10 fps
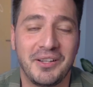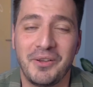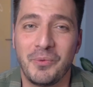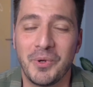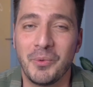
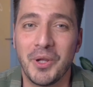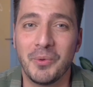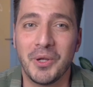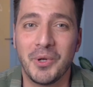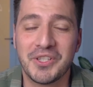
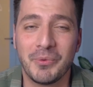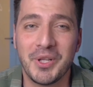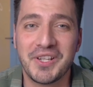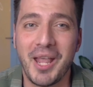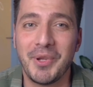
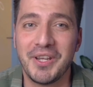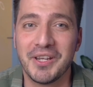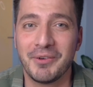What's happening